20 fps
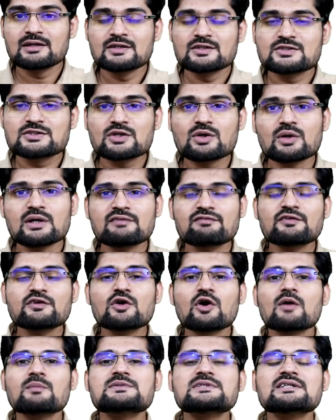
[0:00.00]
So if you
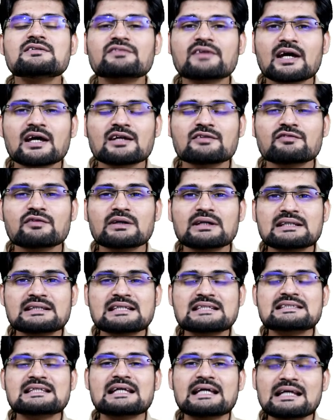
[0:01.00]
observe carefully,
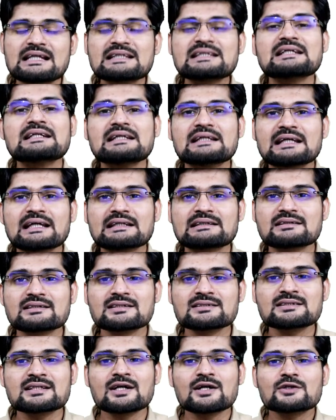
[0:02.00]
these health
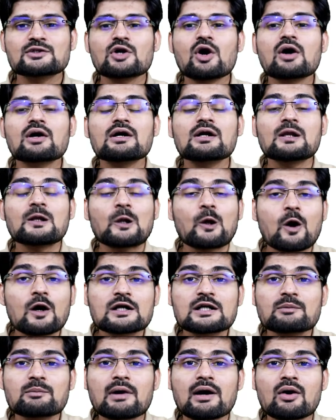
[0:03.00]
indicators talk a lot
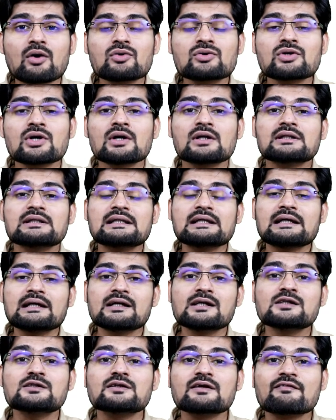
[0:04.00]
about the
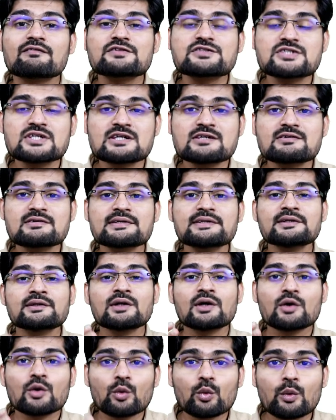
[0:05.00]
health of children,
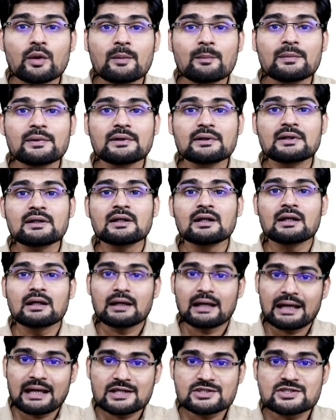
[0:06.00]
women,
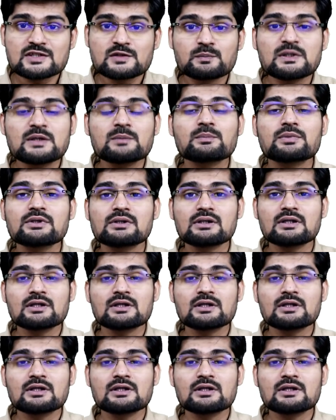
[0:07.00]
aged people.